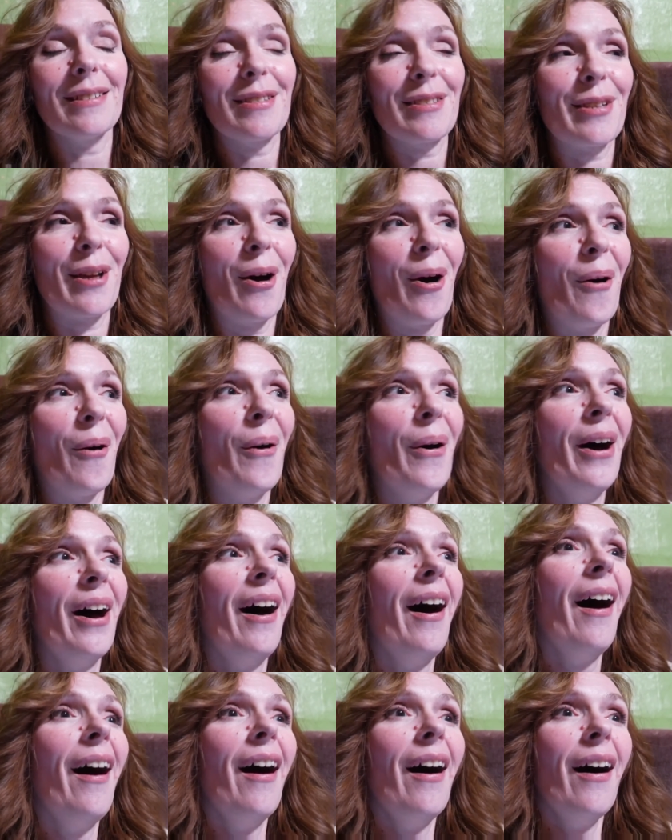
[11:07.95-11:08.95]
So
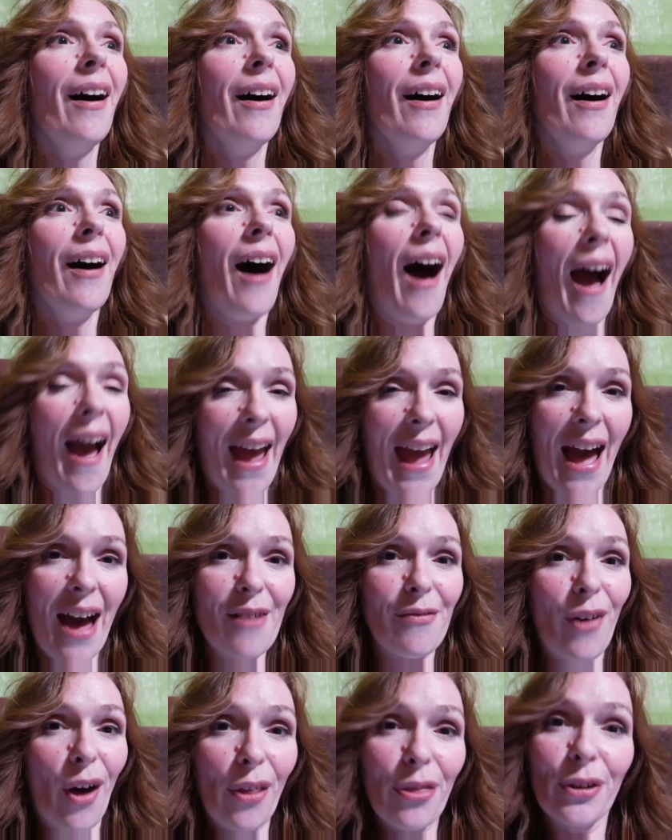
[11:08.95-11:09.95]
I
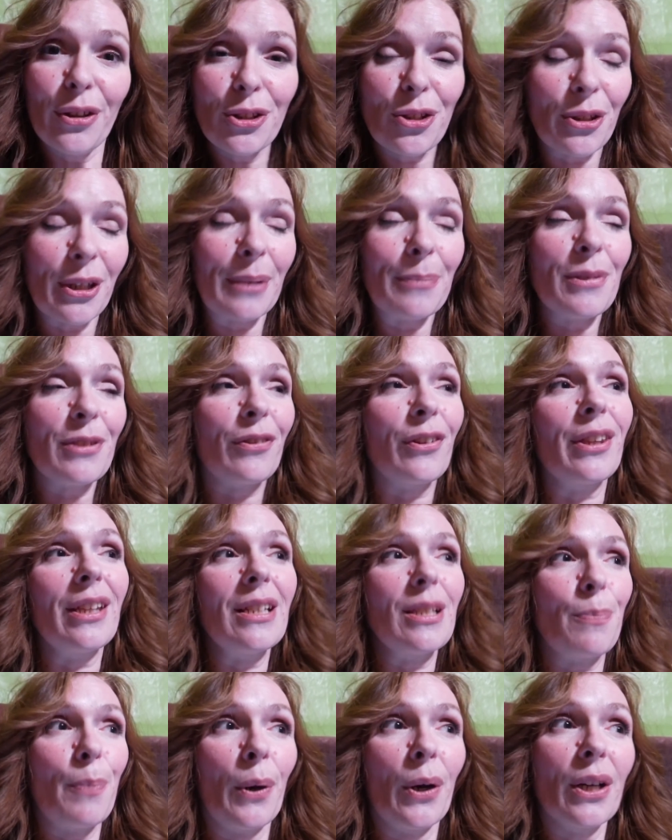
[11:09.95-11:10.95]
have other dreams for
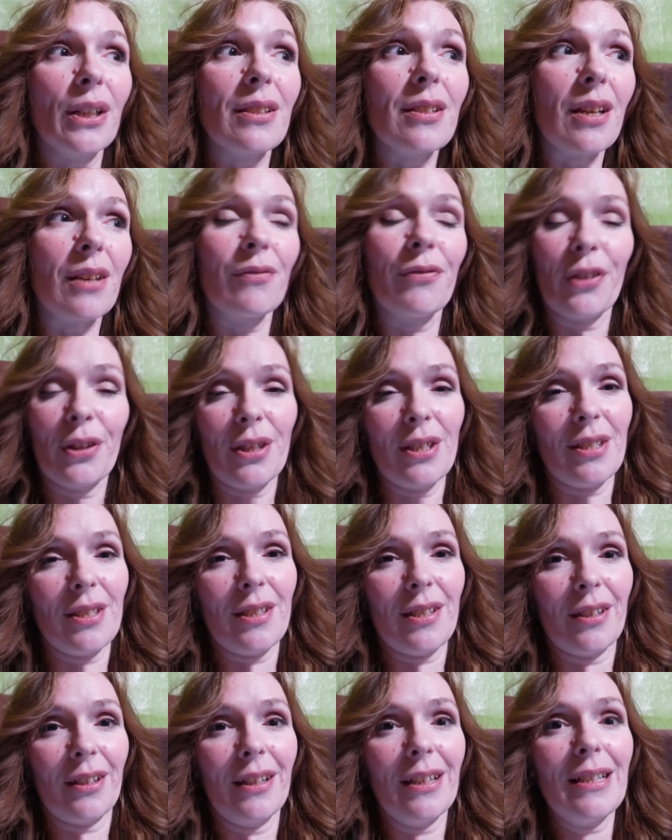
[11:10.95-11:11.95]
these books and for this
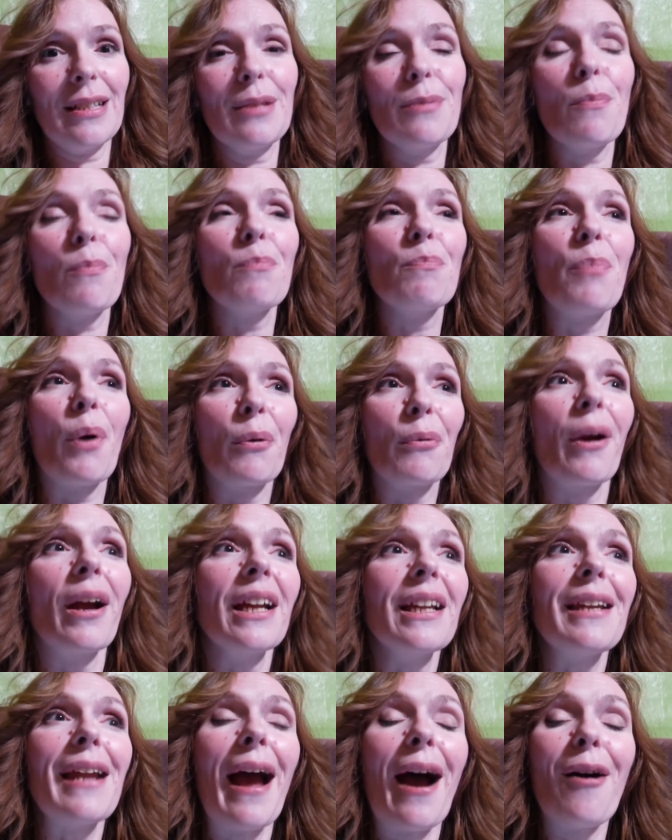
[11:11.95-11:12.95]
series, but
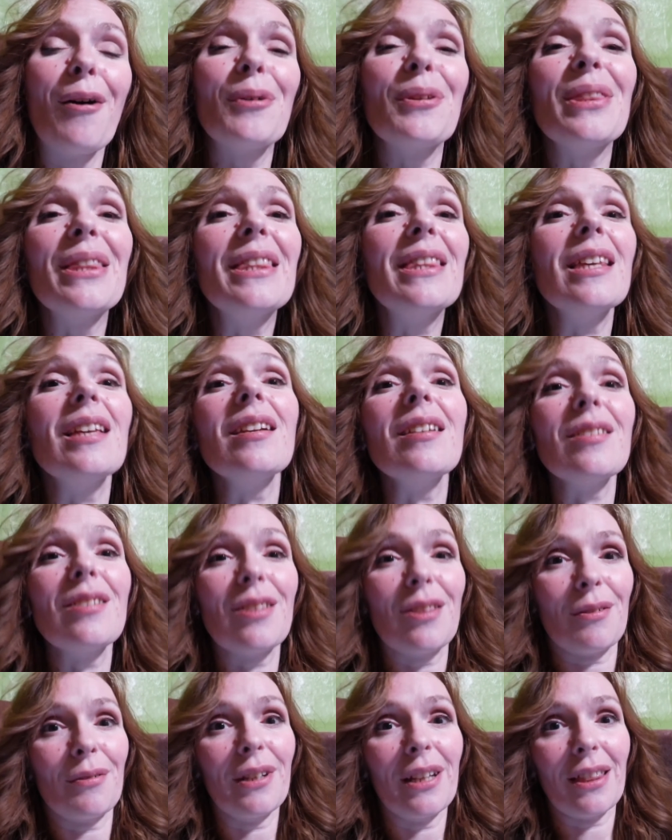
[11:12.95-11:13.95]
right now these
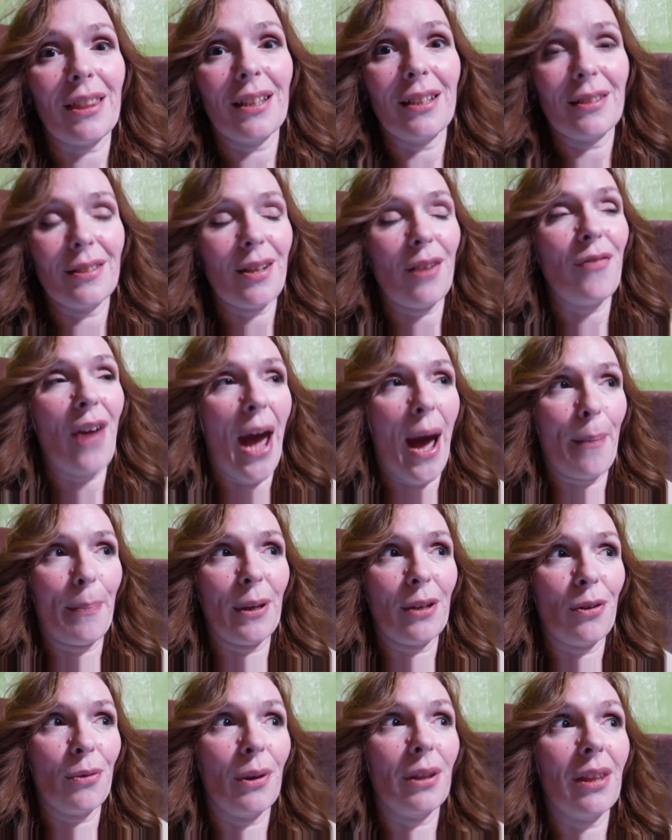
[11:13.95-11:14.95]
three things have
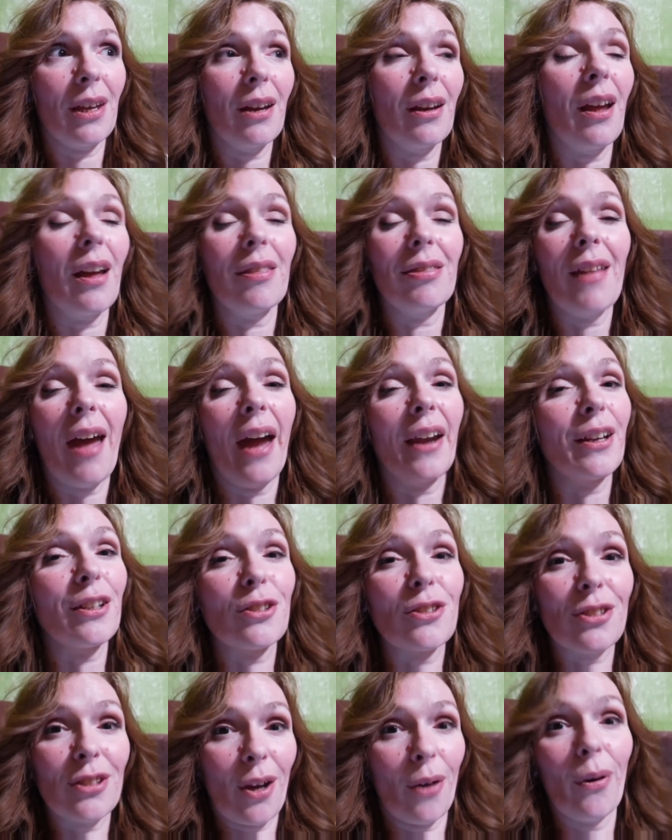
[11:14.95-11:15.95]
happened with it, and that is
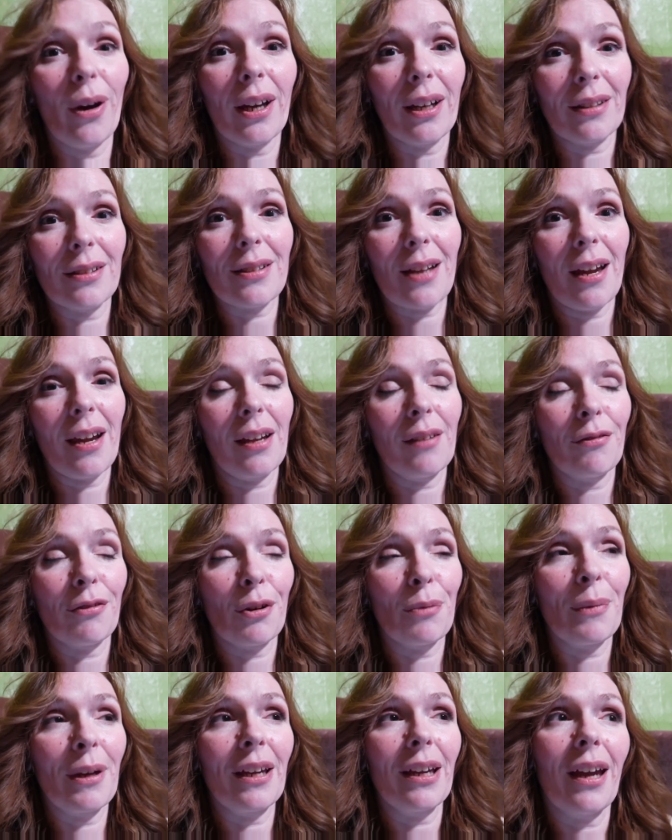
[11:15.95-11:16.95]
so exciting
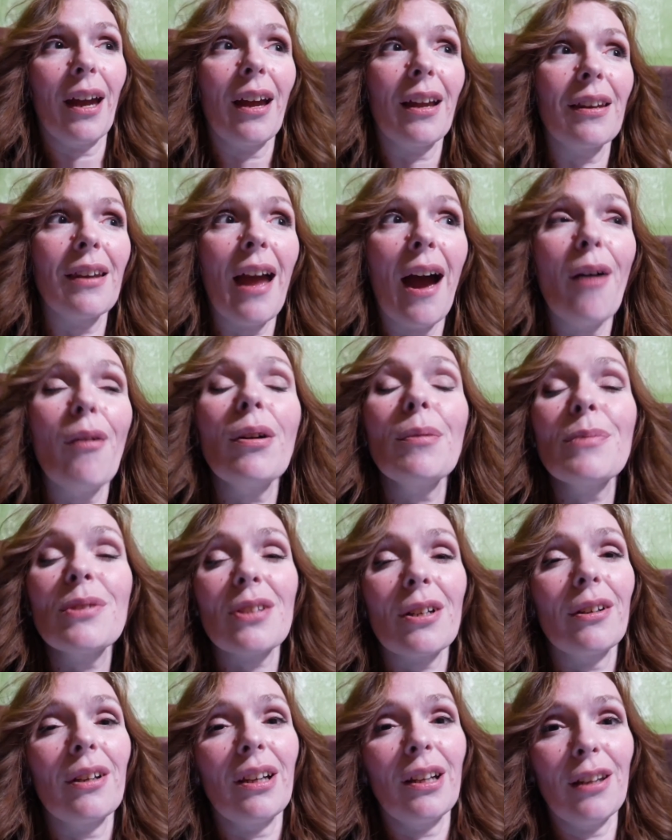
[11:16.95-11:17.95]
for me. And now I'm
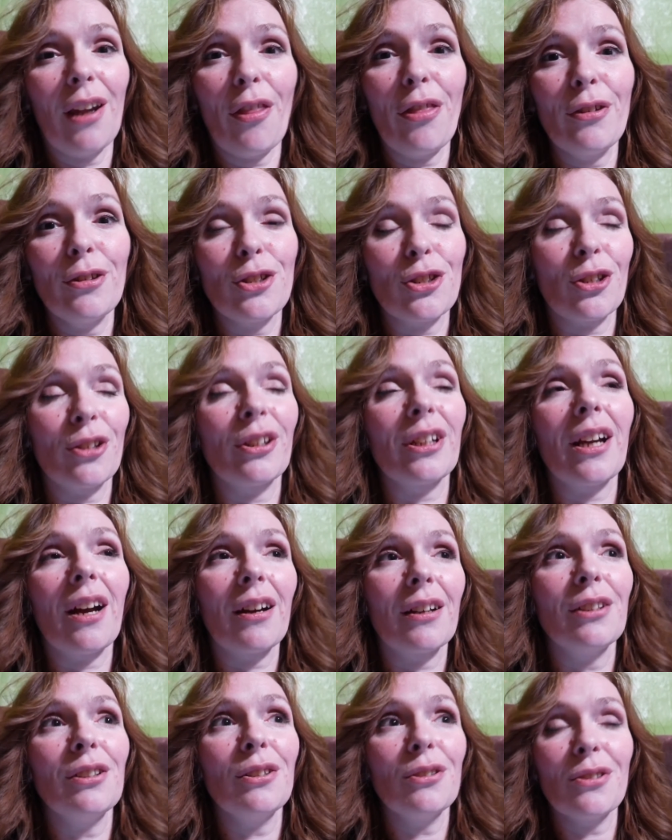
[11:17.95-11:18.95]
starting another journey
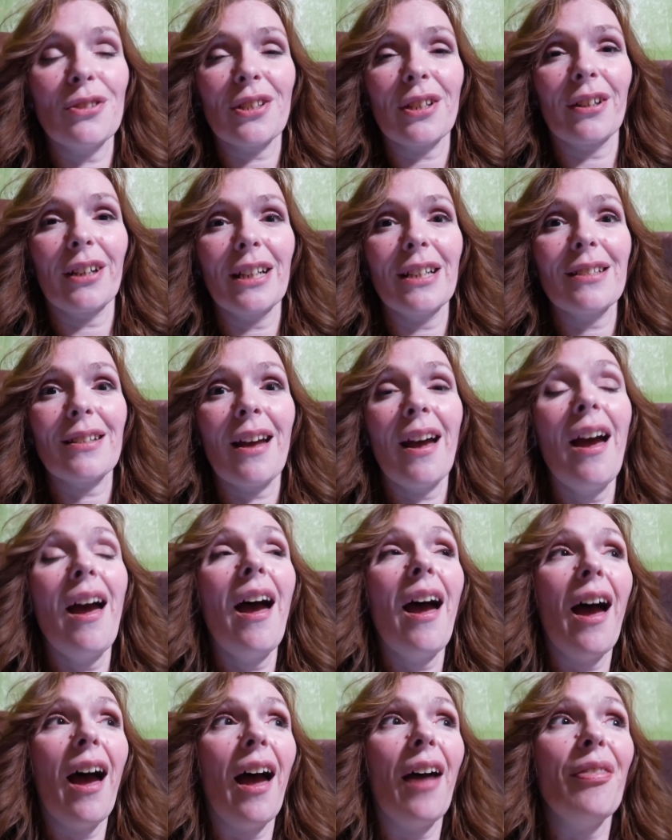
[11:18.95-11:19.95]
on a new series,
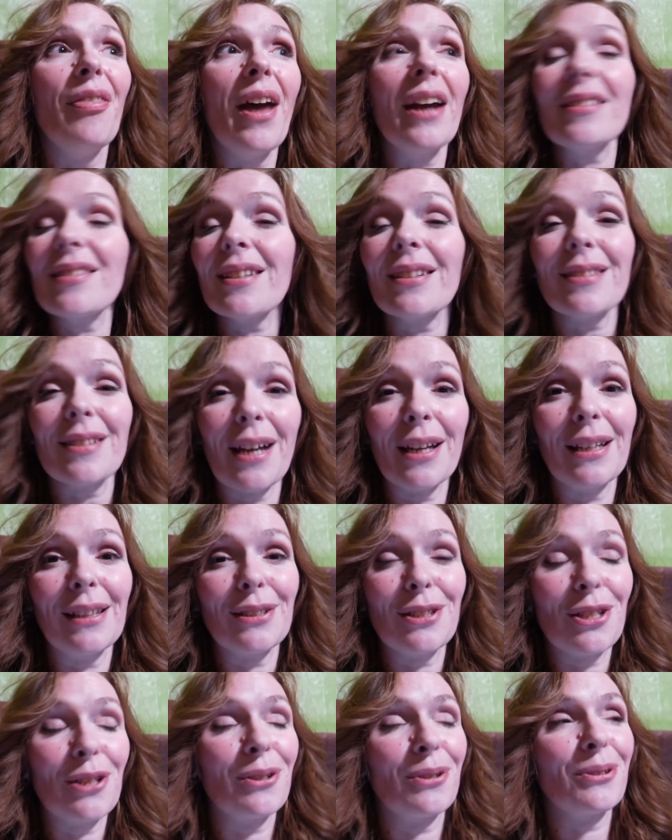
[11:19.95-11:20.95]
and that's
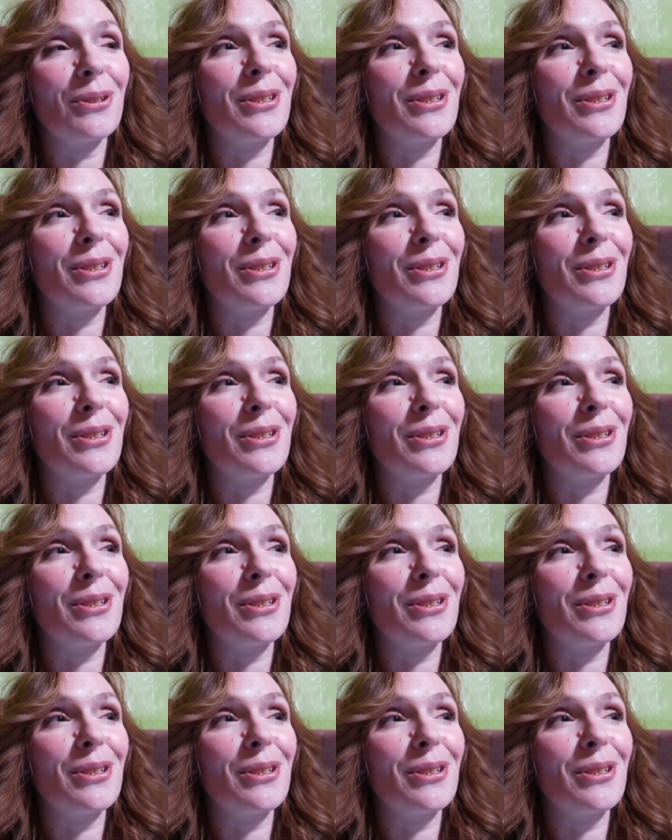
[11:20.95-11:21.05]
exciting too.